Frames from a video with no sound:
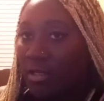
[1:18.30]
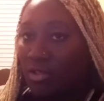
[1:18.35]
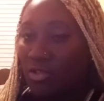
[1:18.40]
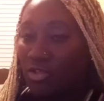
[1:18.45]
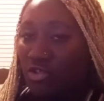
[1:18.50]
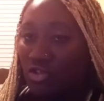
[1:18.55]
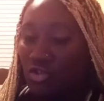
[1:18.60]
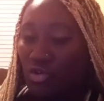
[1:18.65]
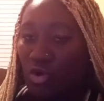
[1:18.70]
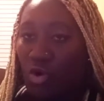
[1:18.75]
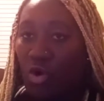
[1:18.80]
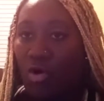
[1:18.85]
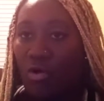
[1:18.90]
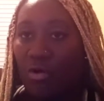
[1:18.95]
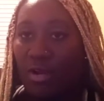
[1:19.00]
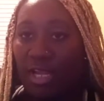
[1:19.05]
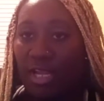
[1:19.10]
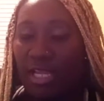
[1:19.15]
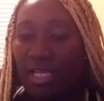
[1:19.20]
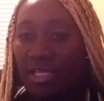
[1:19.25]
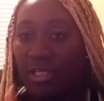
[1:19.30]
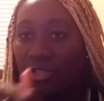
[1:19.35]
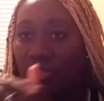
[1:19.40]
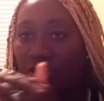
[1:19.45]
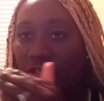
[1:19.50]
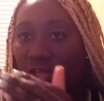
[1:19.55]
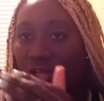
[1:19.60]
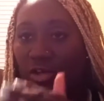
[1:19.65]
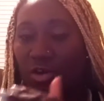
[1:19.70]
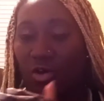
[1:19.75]

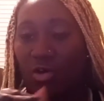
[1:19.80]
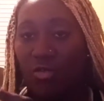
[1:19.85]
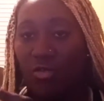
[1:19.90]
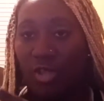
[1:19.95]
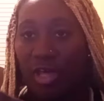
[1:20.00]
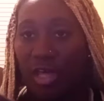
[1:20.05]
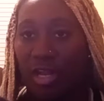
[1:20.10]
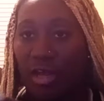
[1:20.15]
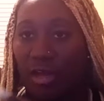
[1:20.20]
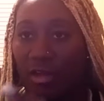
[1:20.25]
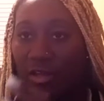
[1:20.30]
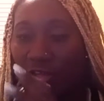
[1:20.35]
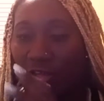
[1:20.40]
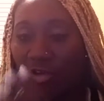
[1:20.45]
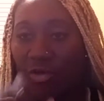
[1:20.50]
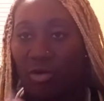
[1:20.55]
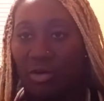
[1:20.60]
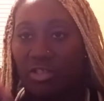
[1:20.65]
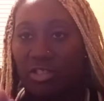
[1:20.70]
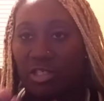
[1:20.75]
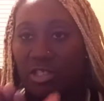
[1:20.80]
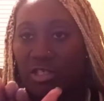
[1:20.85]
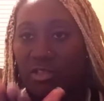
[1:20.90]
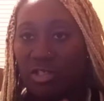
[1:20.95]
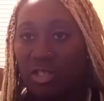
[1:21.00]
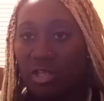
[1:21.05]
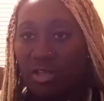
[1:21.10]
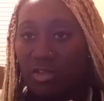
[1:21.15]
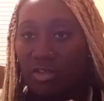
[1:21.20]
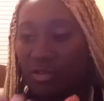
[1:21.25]
stories, that are,
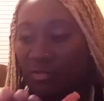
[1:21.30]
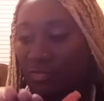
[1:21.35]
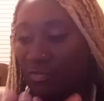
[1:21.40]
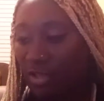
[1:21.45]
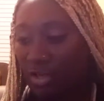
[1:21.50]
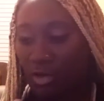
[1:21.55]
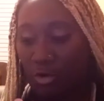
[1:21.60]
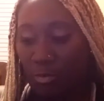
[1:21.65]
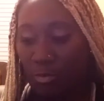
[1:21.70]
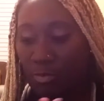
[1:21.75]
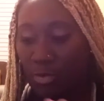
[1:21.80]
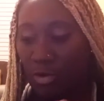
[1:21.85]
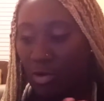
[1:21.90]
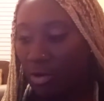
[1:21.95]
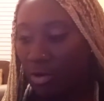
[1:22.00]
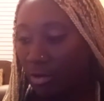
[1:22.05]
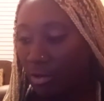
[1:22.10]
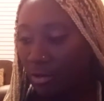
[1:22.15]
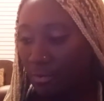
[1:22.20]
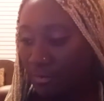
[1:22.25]
it's a thicker book.